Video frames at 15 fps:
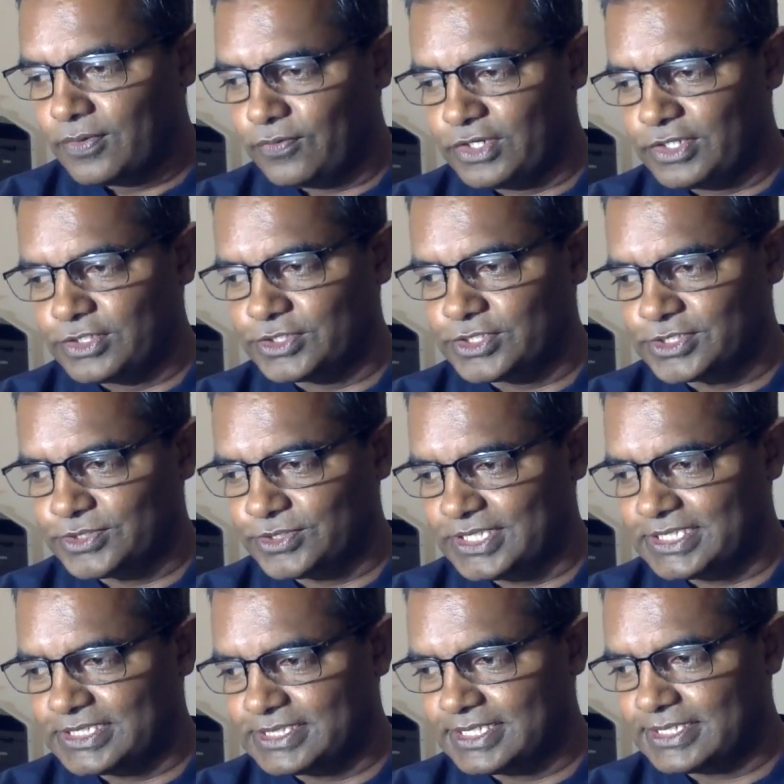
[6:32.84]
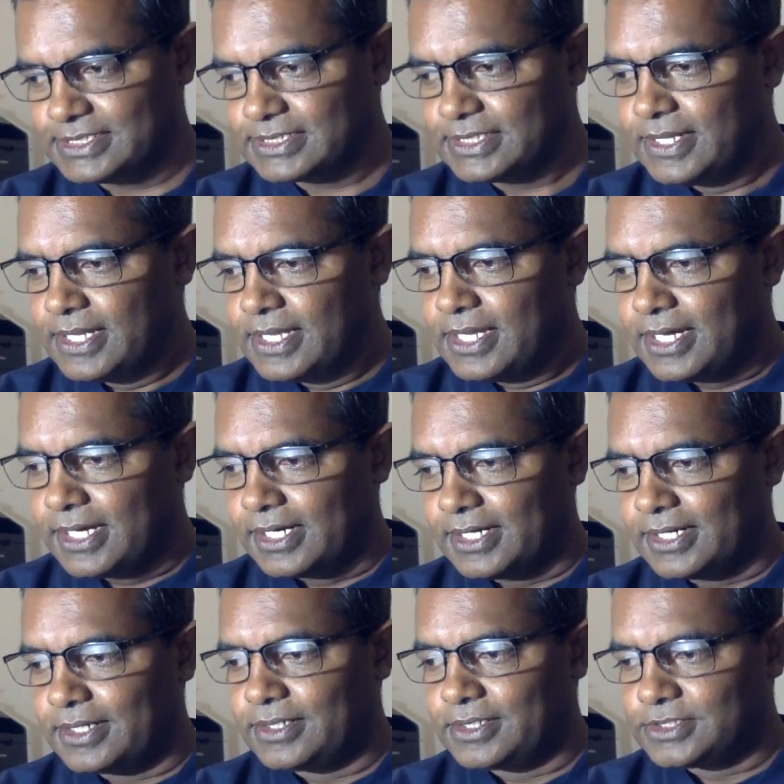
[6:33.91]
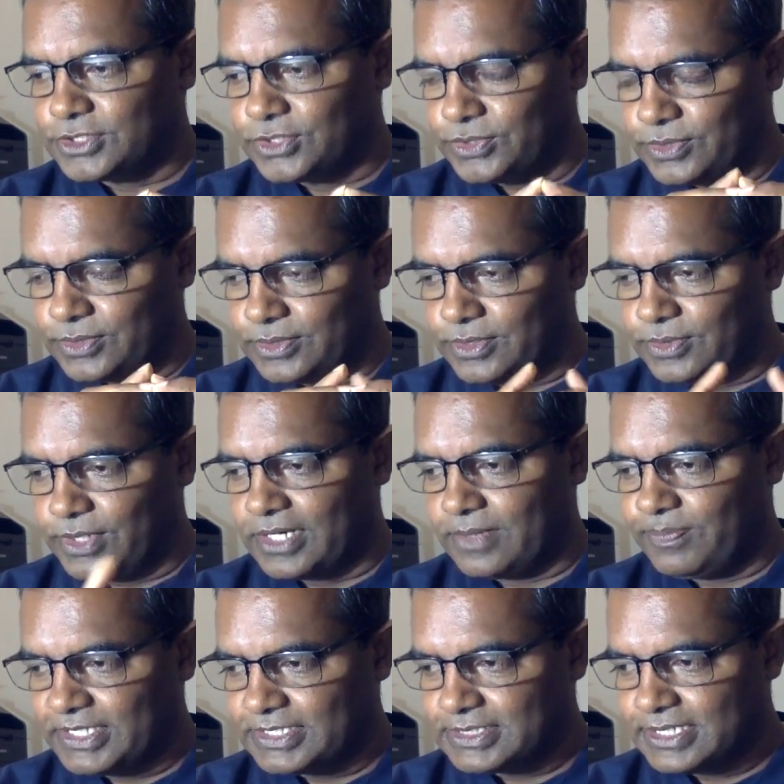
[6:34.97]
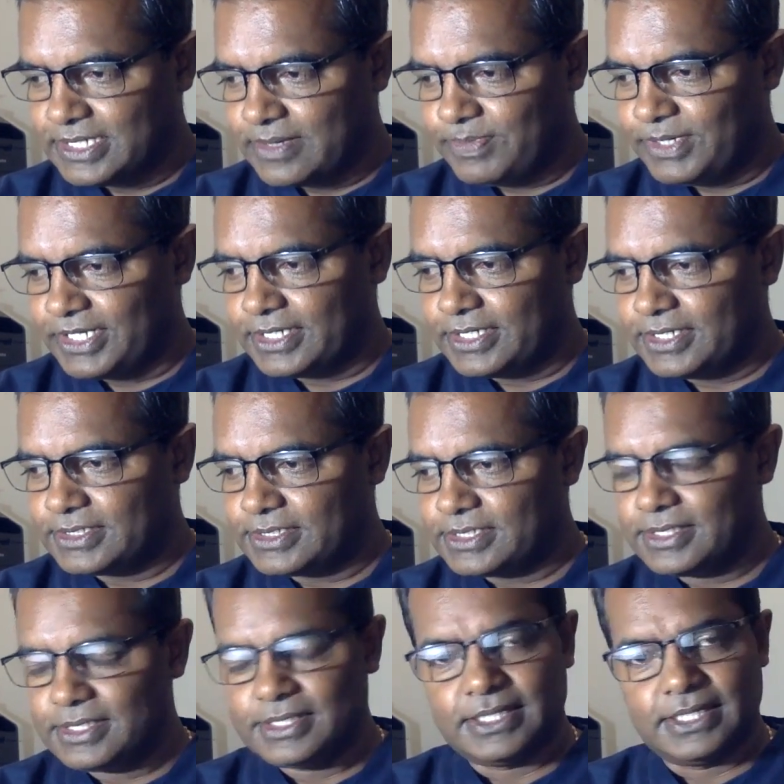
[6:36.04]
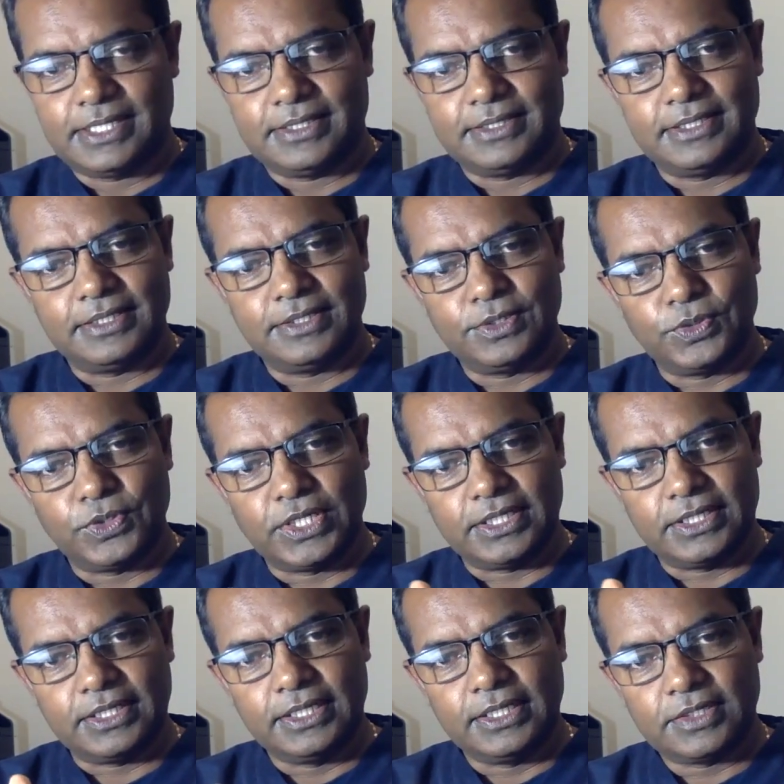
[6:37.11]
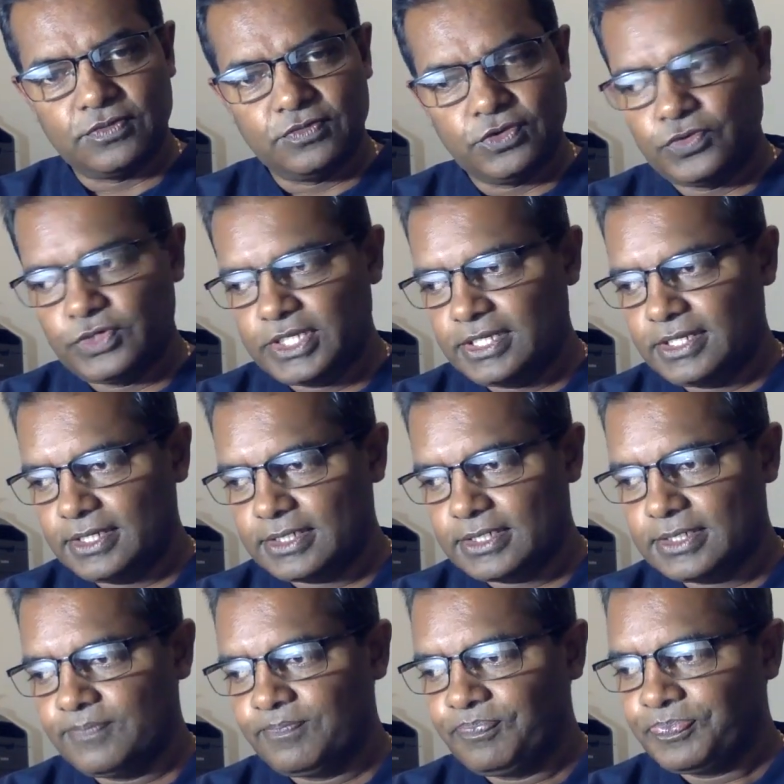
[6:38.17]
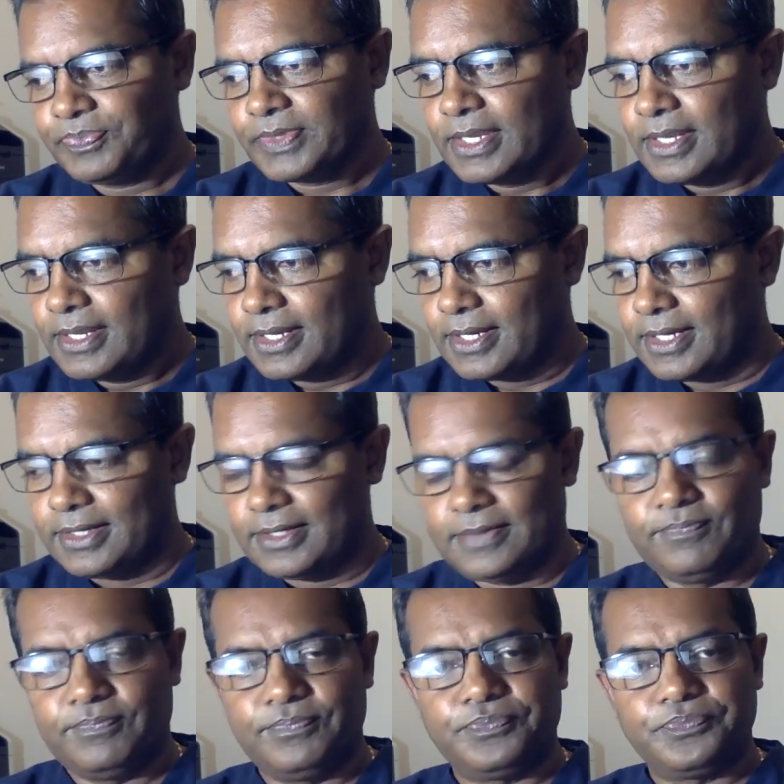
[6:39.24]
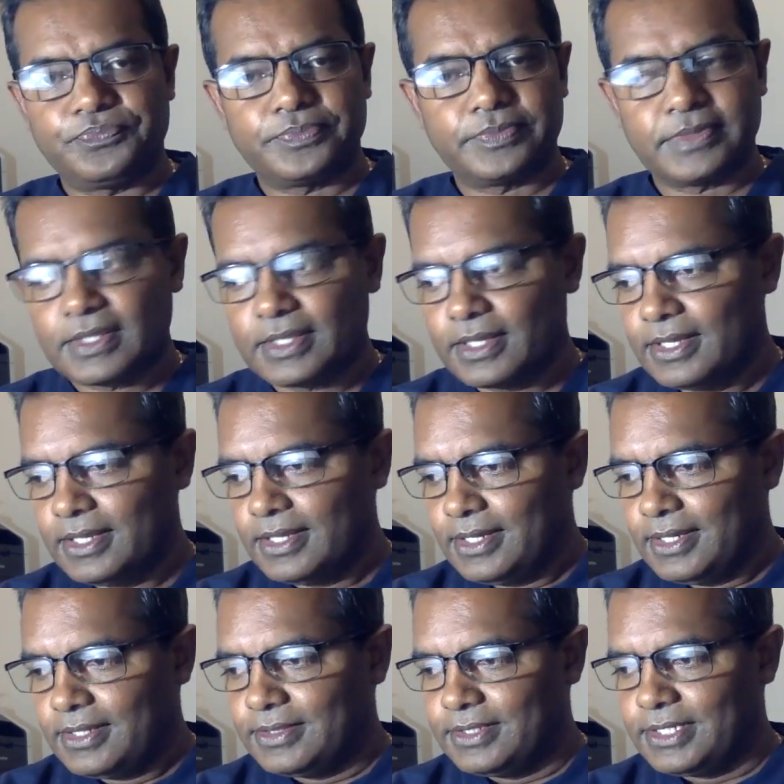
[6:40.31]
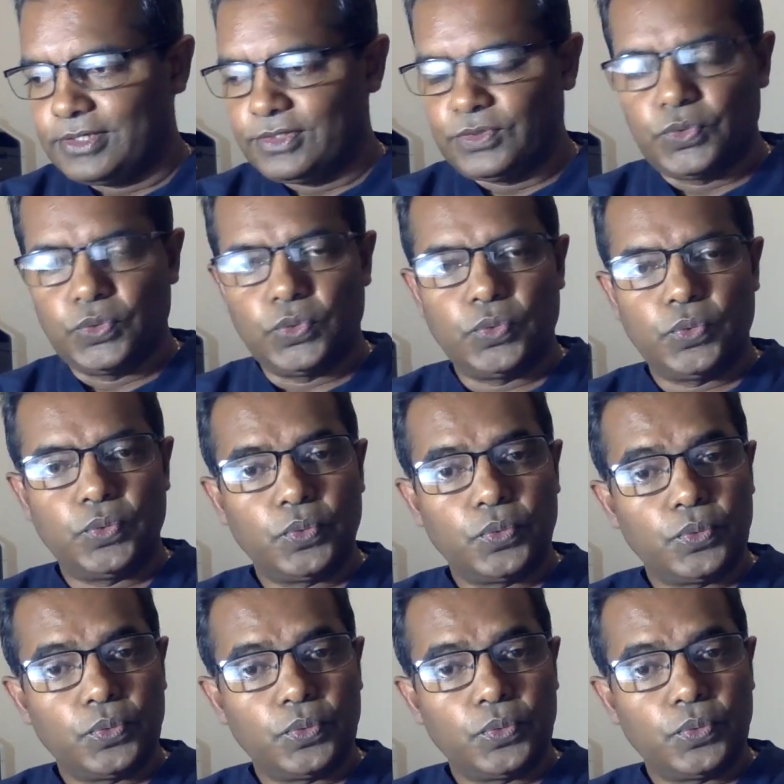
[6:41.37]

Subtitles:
videos on these things. So you get a pesky application and then you get an interview date. Then you